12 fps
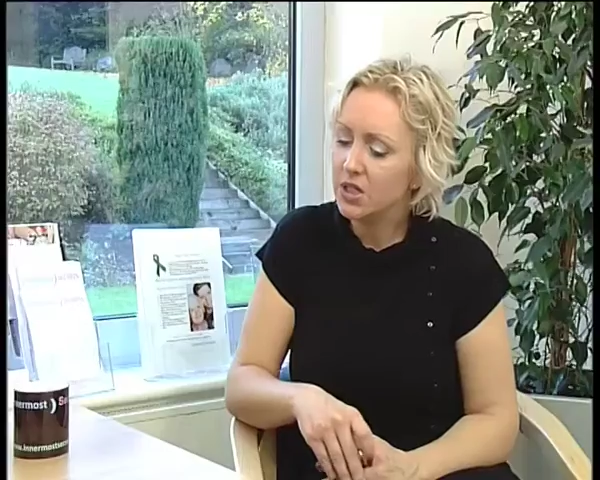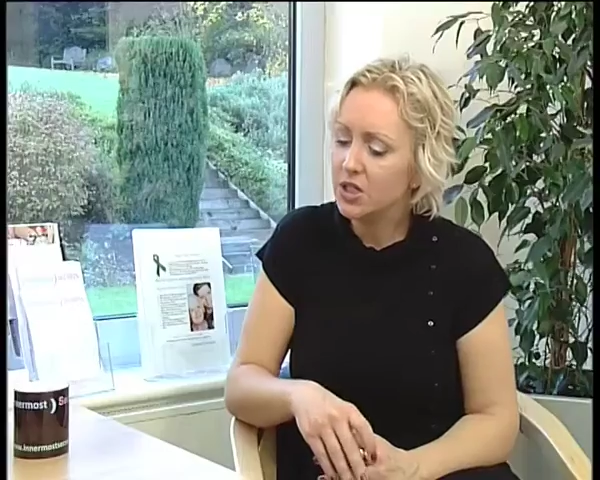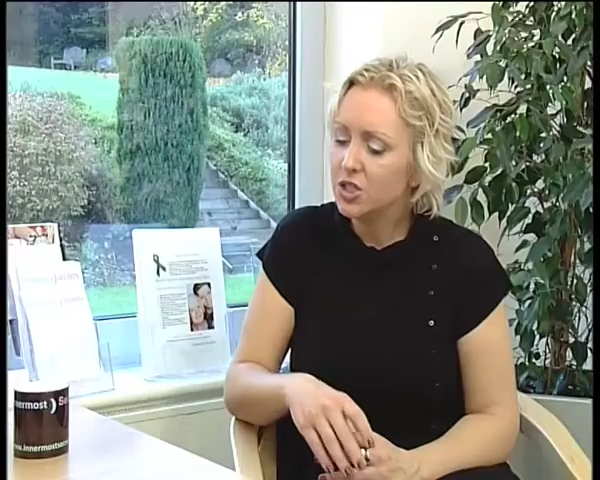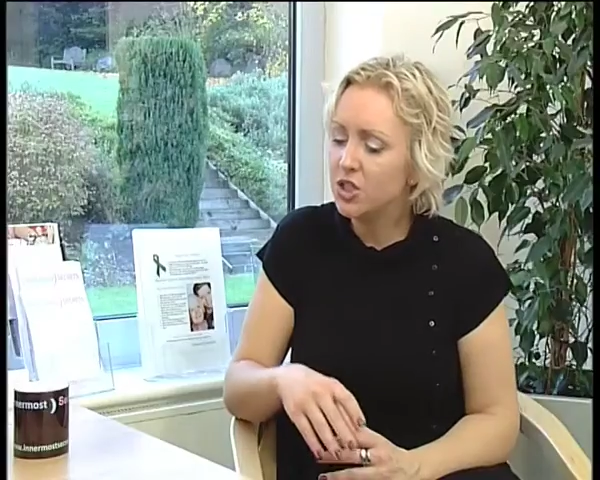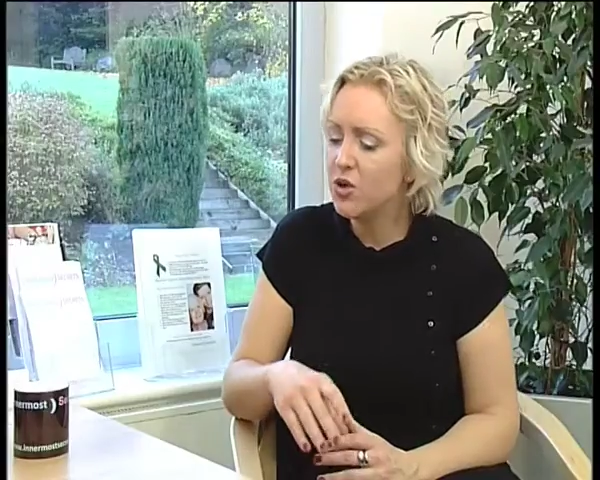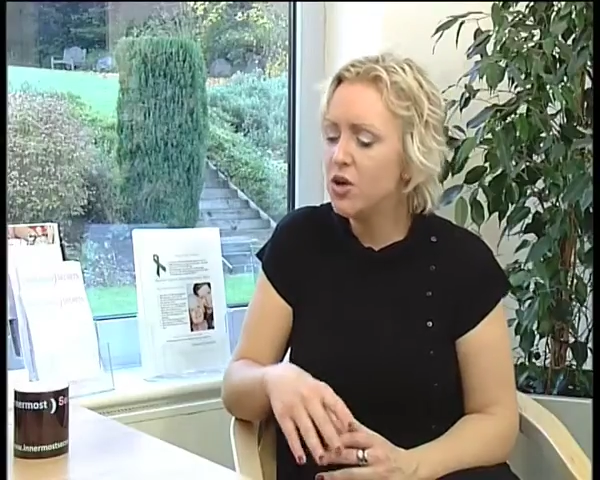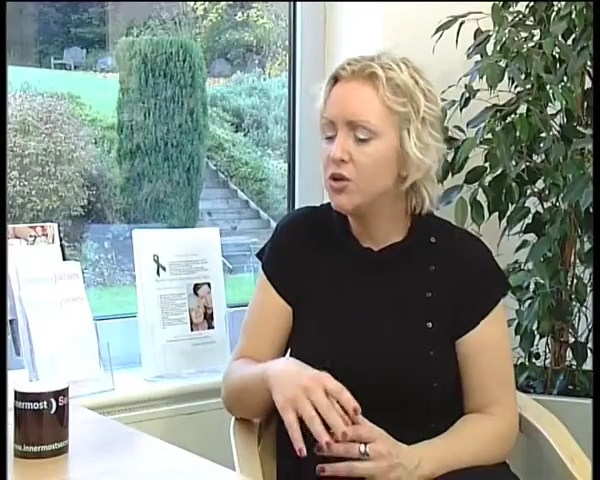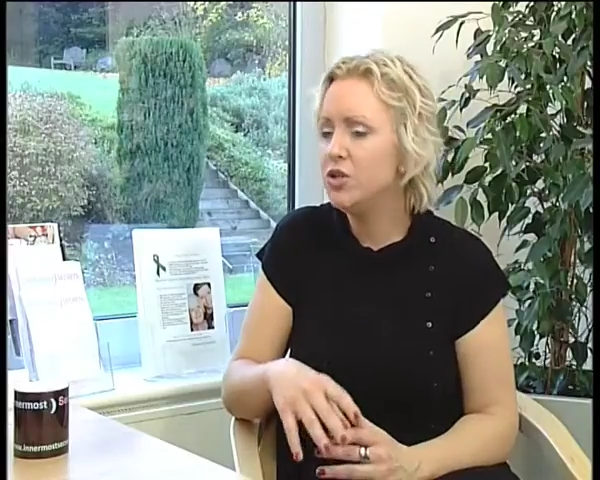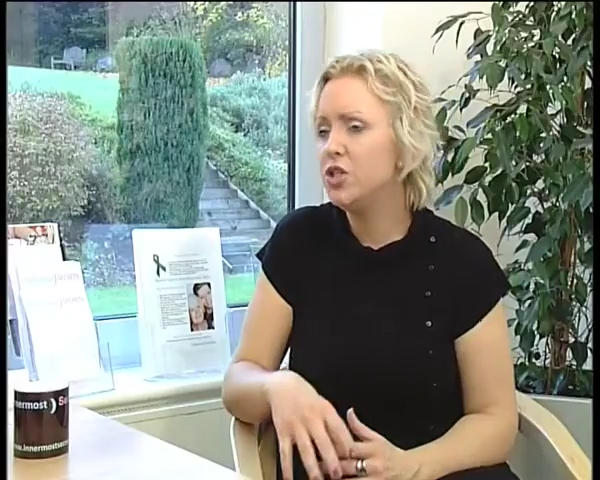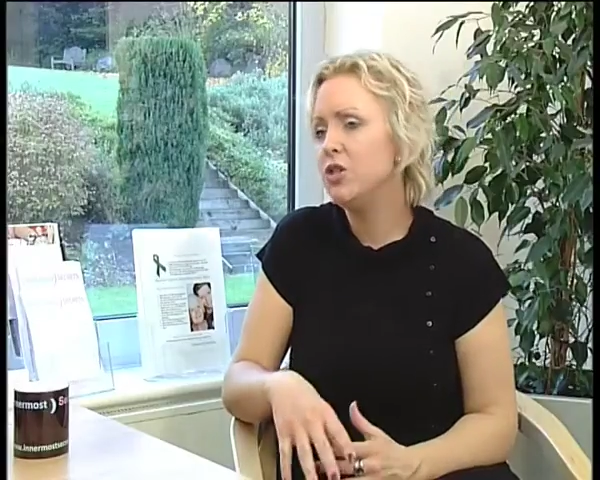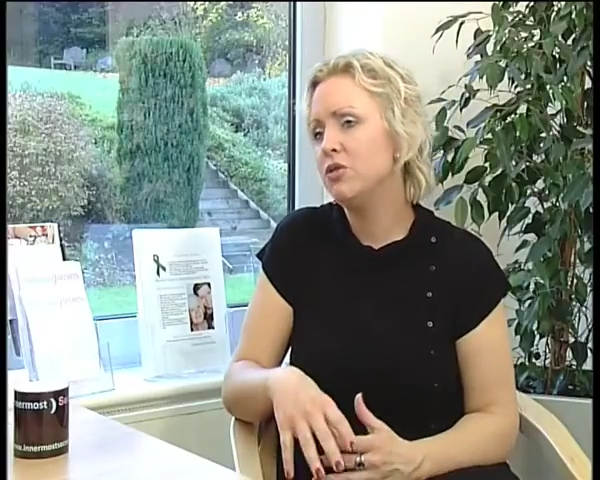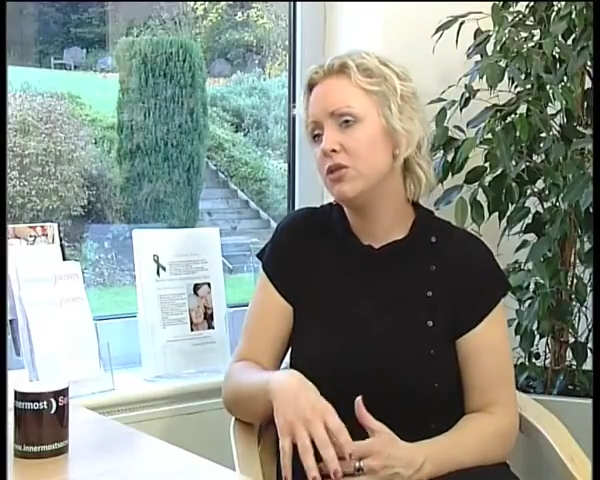So who
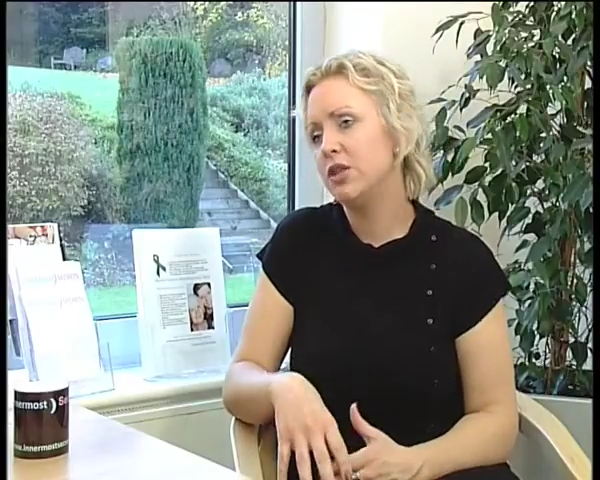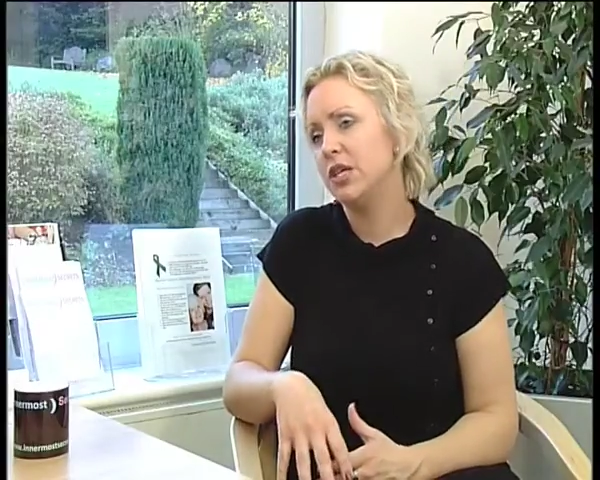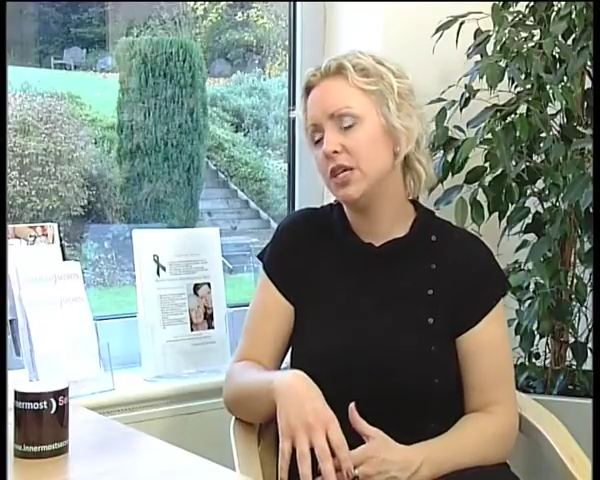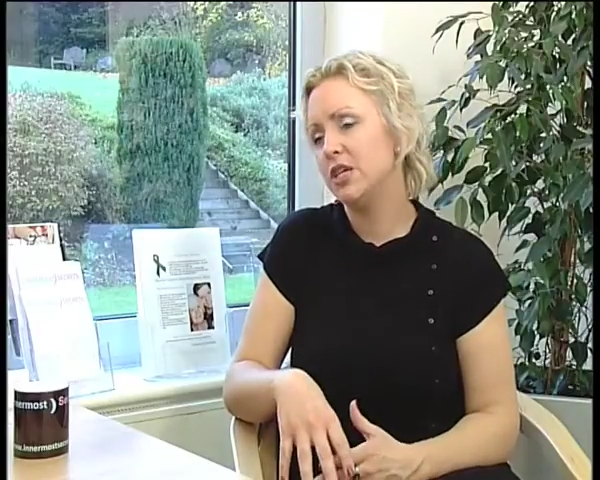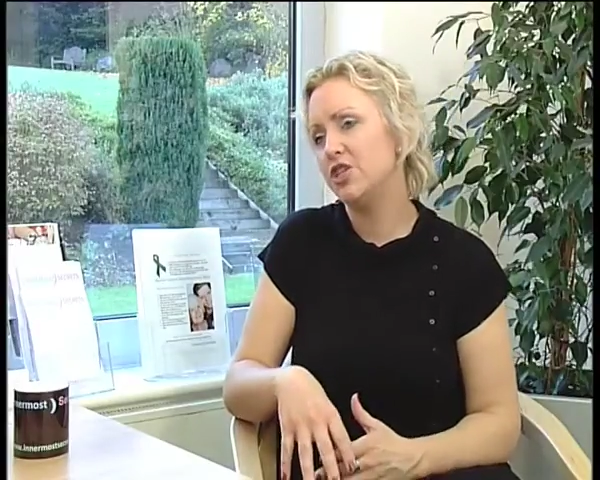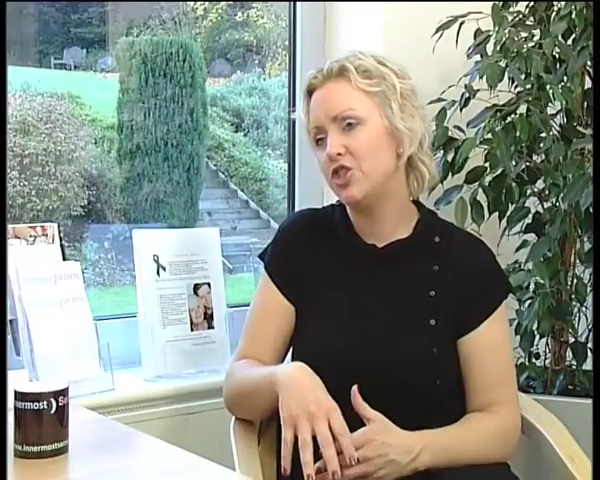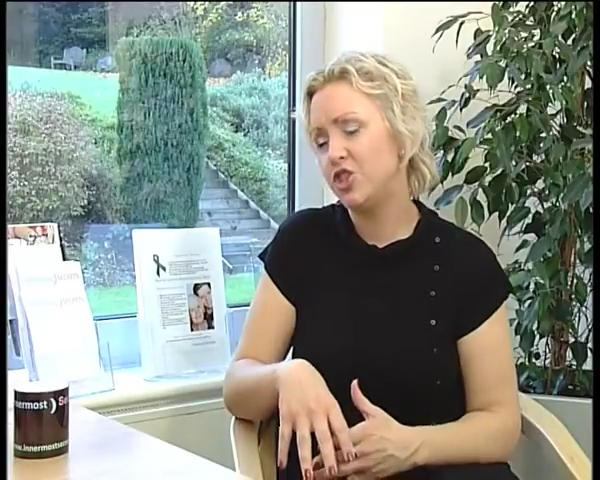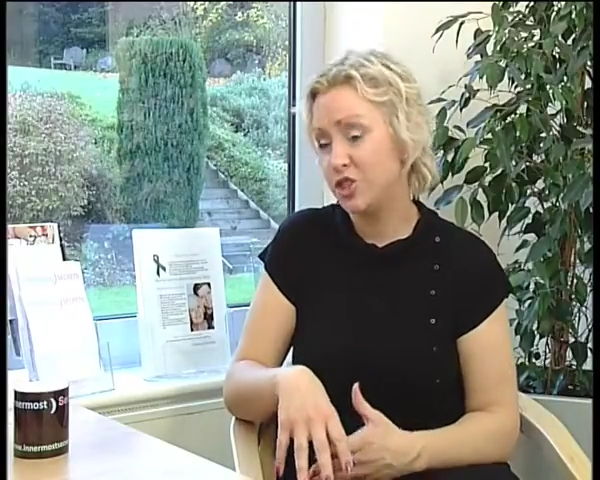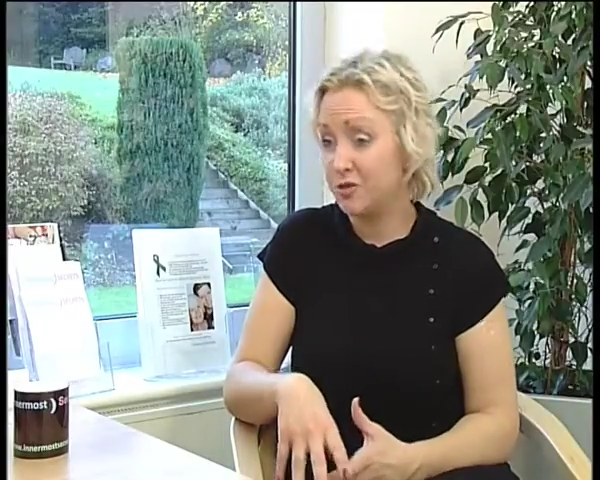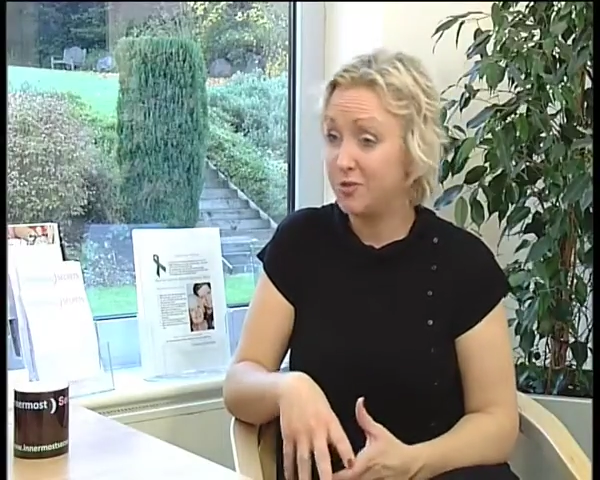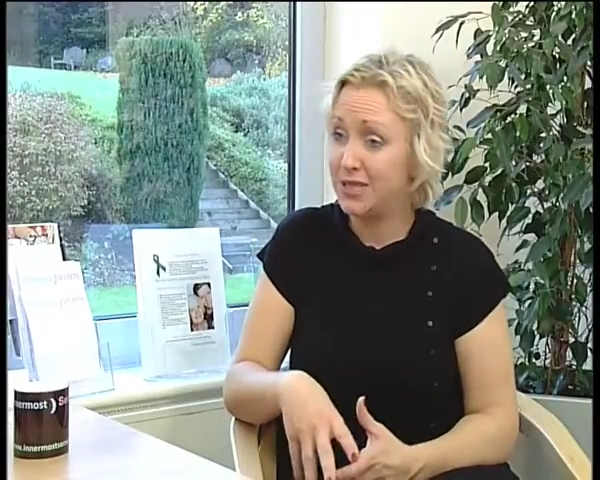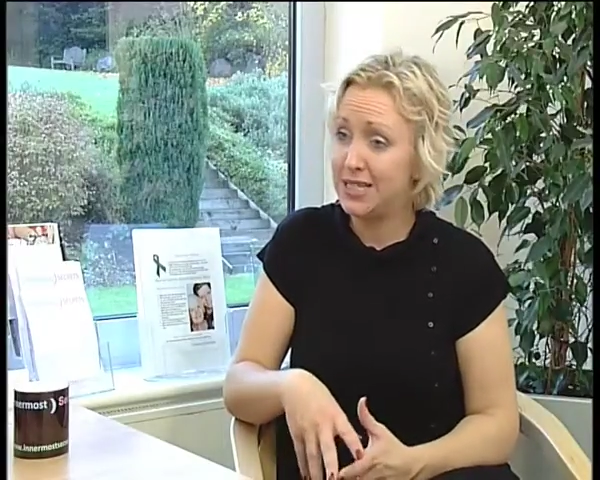do you think
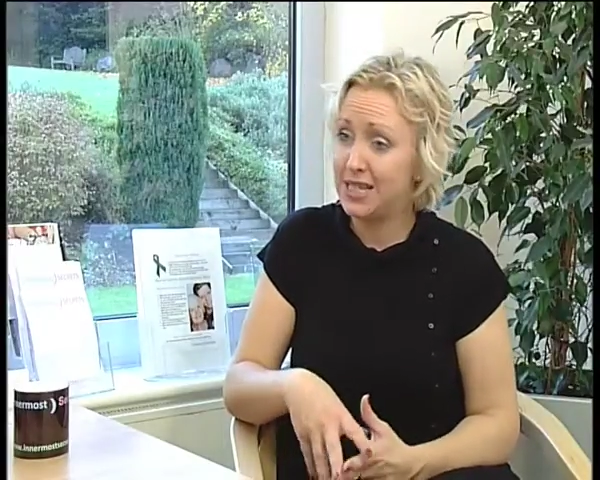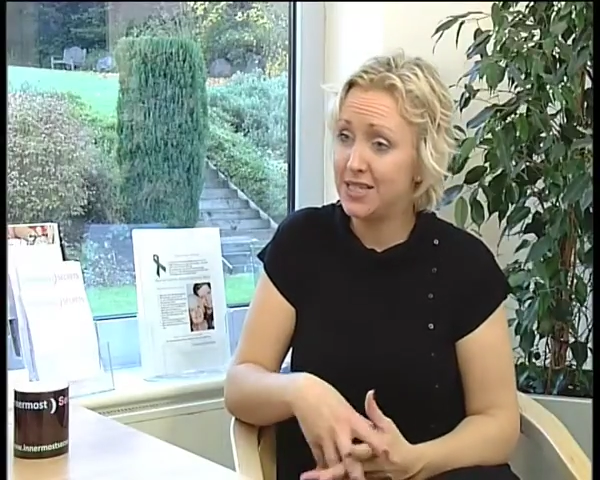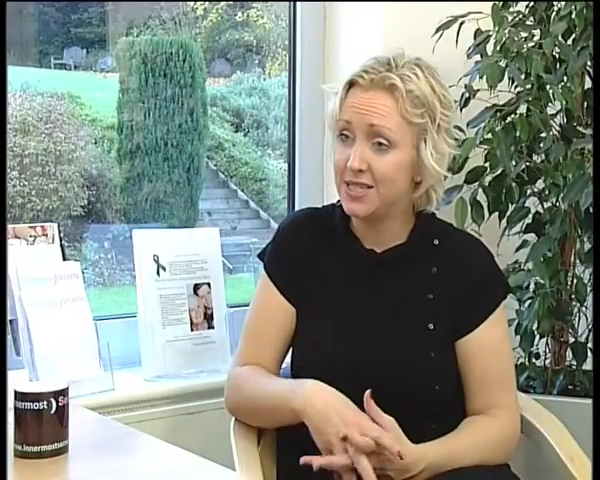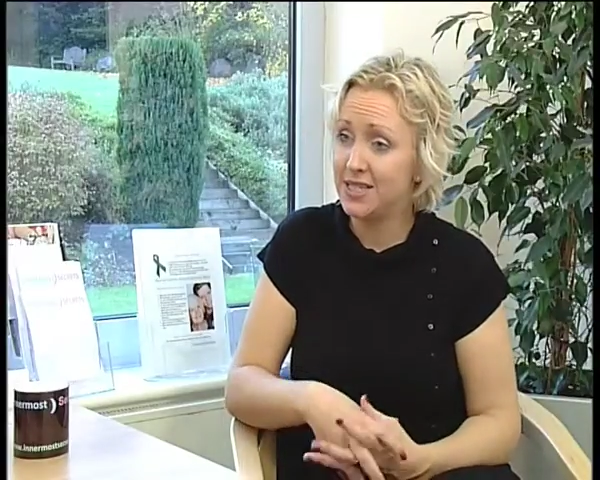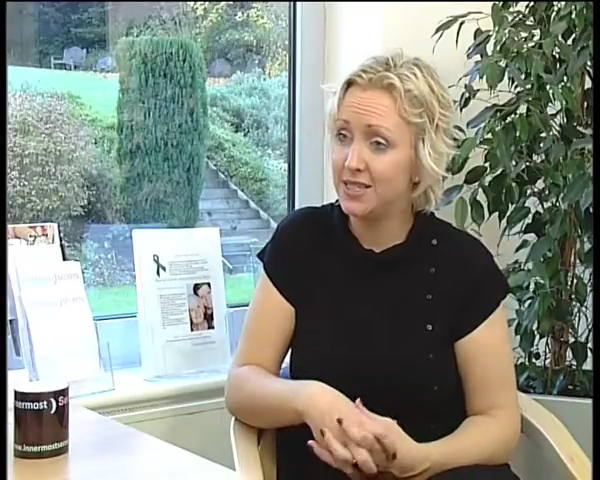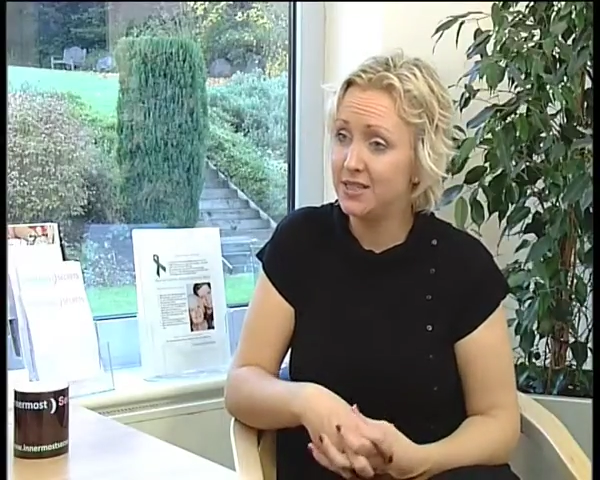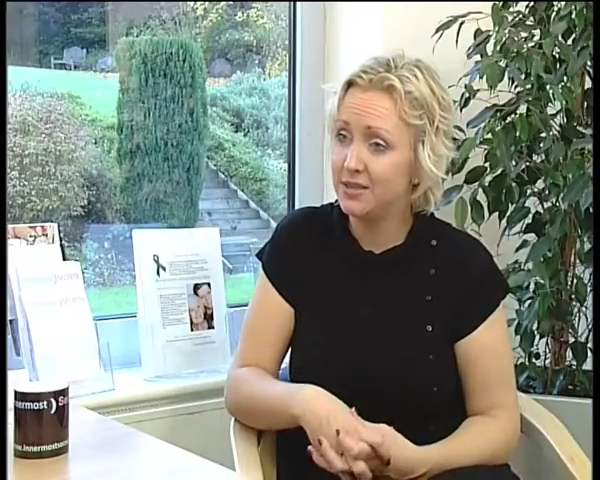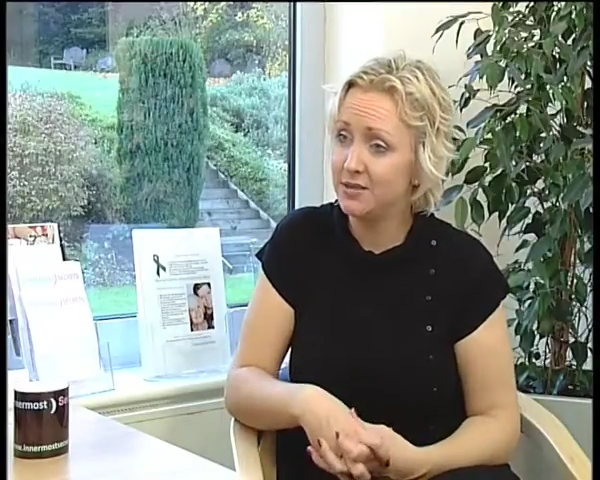should be tested?